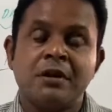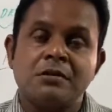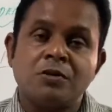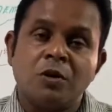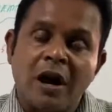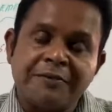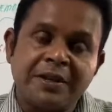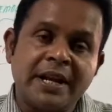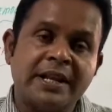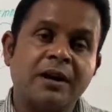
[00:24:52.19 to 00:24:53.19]
So after
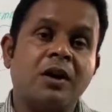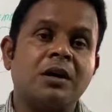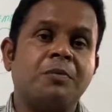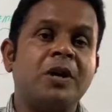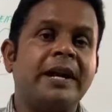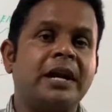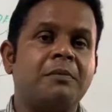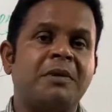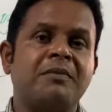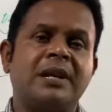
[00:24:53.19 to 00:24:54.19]
that they got
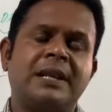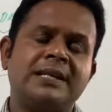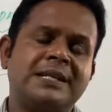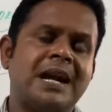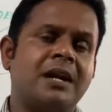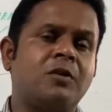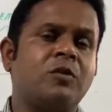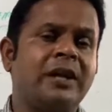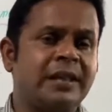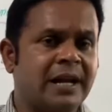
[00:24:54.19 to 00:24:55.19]
political power, they started
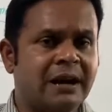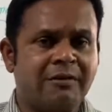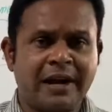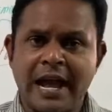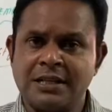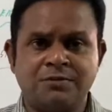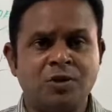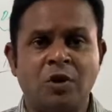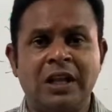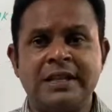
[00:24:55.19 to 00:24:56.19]
ruling, they govern, as we
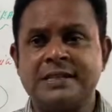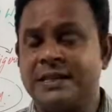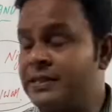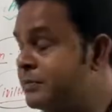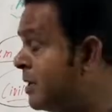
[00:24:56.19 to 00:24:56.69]
know all these things.